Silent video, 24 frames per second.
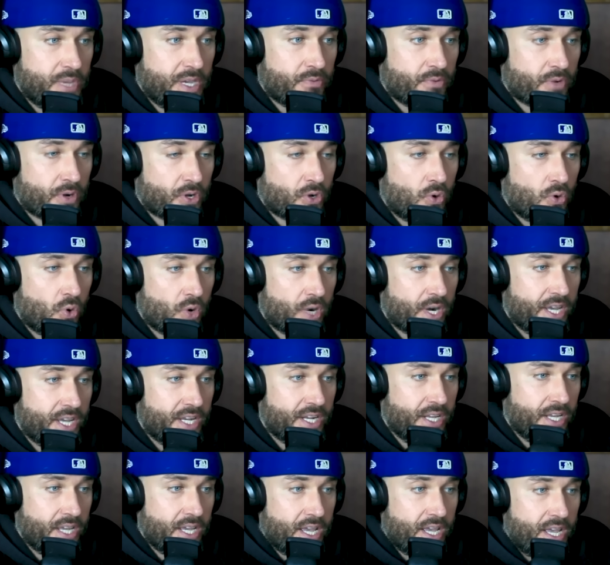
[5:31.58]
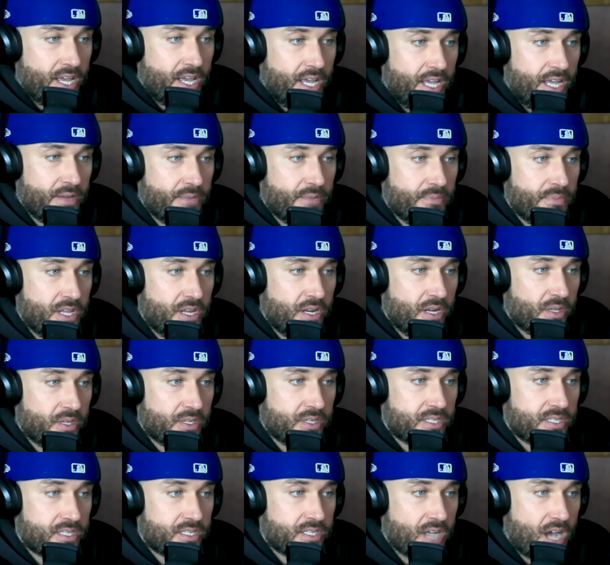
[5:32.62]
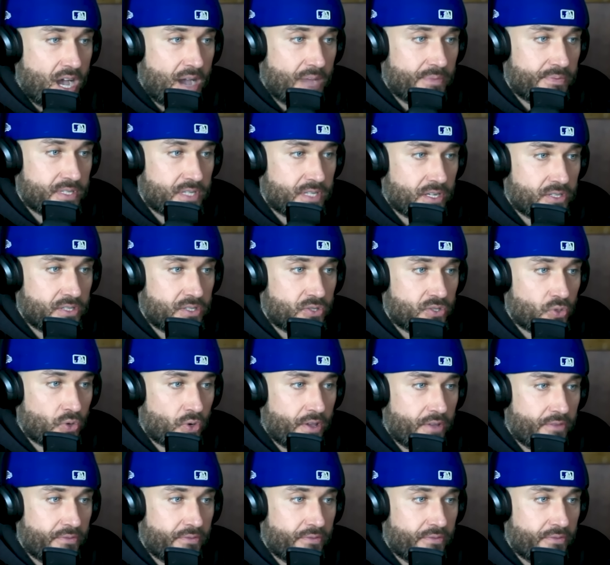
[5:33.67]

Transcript: recorded and immediately stops and sort of